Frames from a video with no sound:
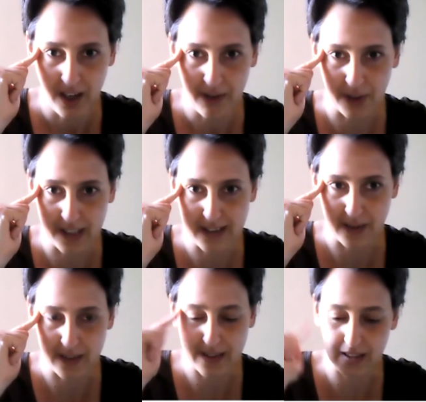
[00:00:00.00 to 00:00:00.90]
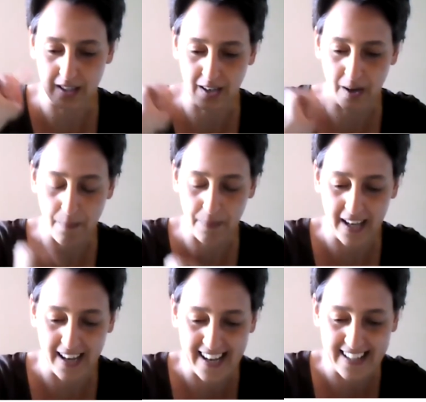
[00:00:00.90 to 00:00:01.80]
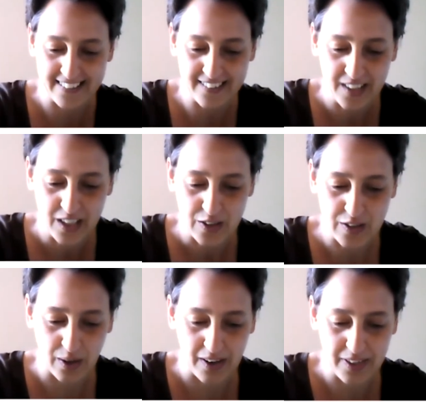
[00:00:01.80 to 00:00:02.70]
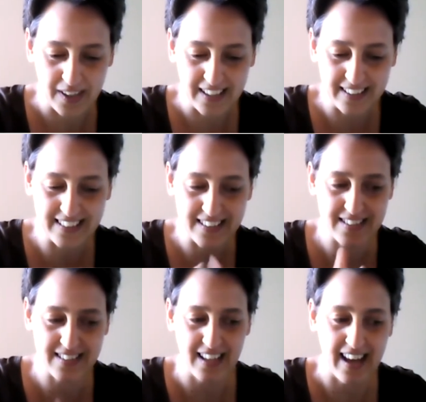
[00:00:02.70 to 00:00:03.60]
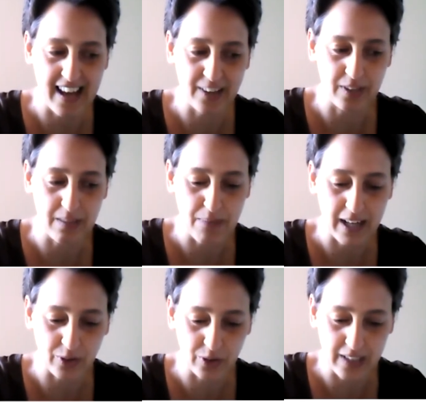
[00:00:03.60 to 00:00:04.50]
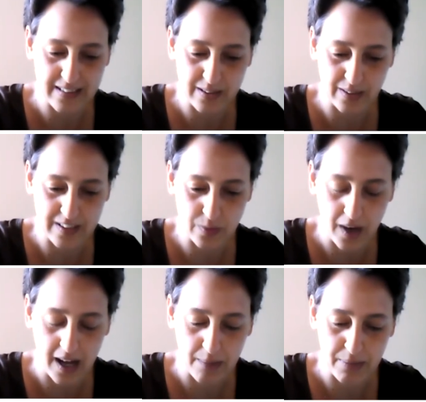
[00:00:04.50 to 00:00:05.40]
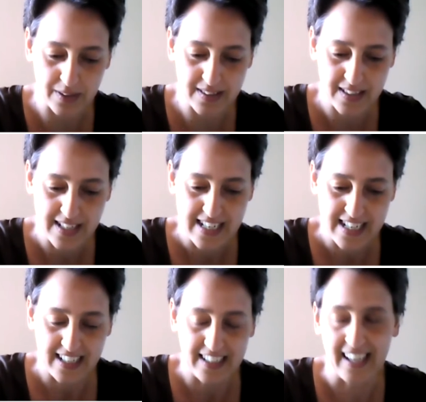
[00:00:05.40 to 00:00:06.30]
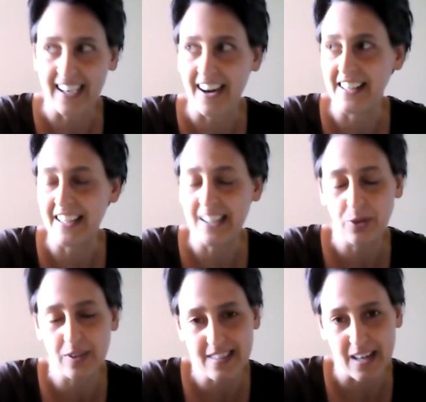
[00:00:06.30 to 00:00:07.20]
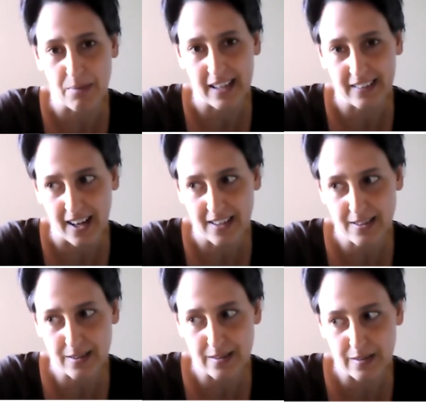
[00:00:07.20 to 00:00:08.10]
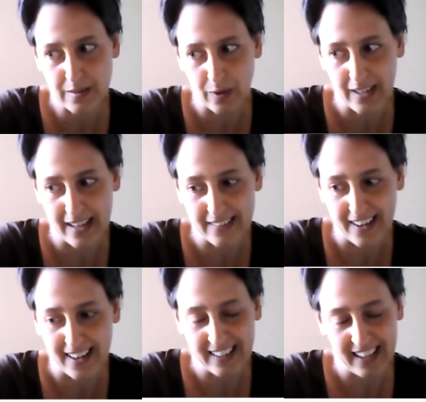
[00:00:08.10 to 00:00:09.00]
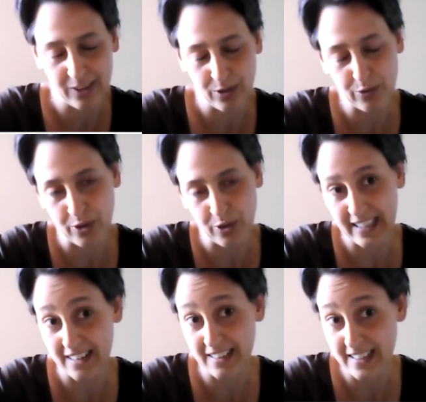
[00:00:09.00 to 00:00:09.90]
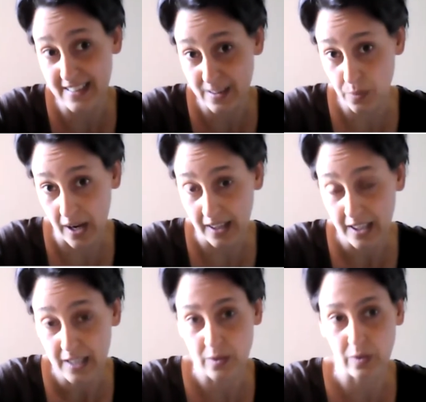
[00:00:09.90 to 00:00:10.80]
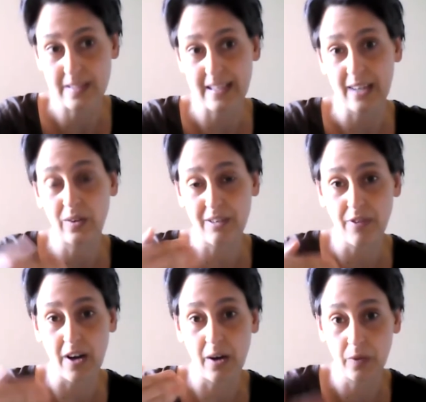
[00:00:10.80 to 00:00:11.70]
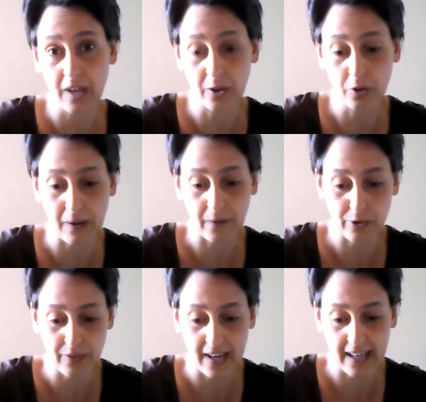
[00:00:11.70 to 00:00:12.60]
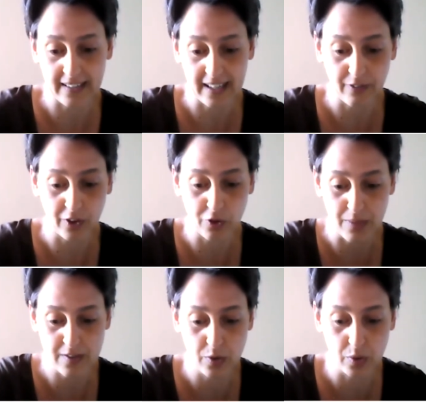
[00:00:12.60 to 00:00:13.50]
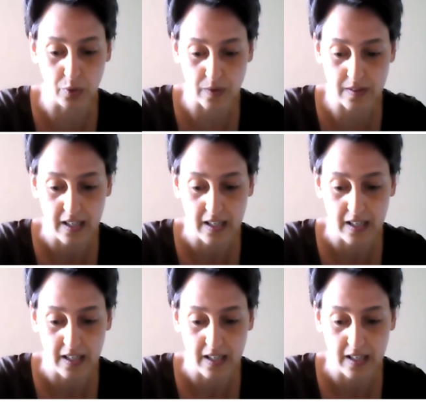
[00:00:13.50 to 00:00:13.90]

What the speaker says: for instance. And so I think this had an impact on the lesson as well, because like I needed to design my tasks so that I catered for their needs as well. So the second I found out about the fact that one of my students